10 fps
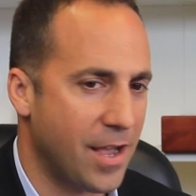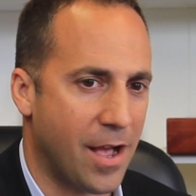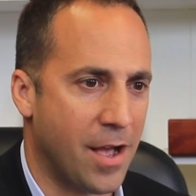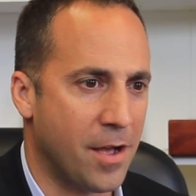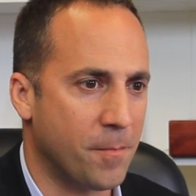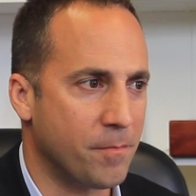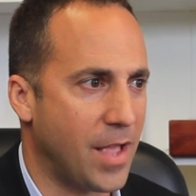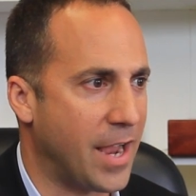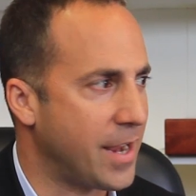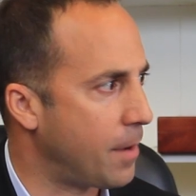
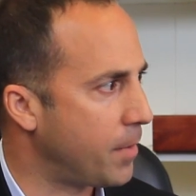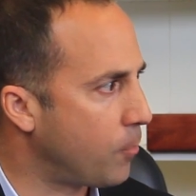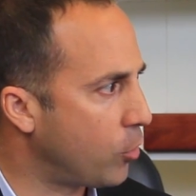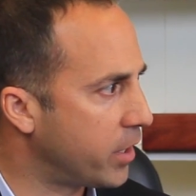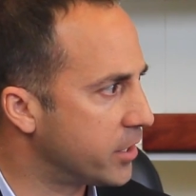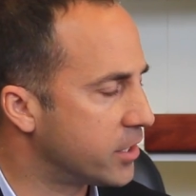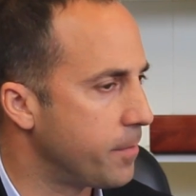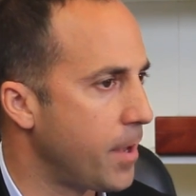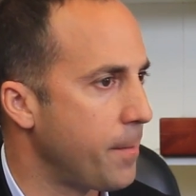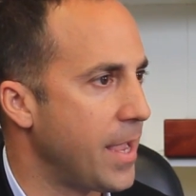I got my mortgage
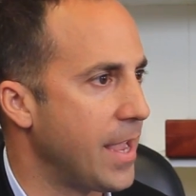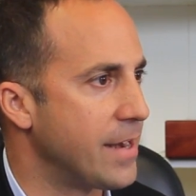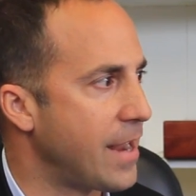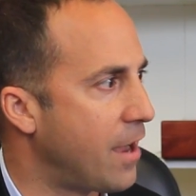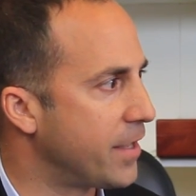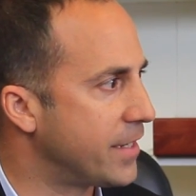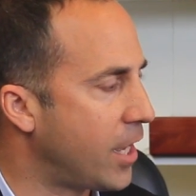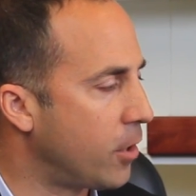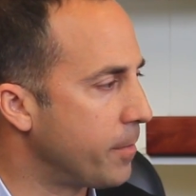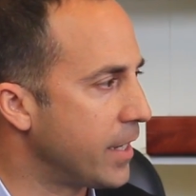commitment, and now they
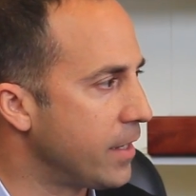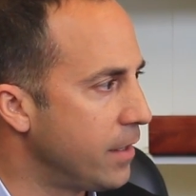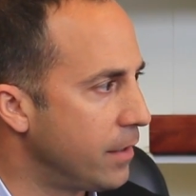tell me.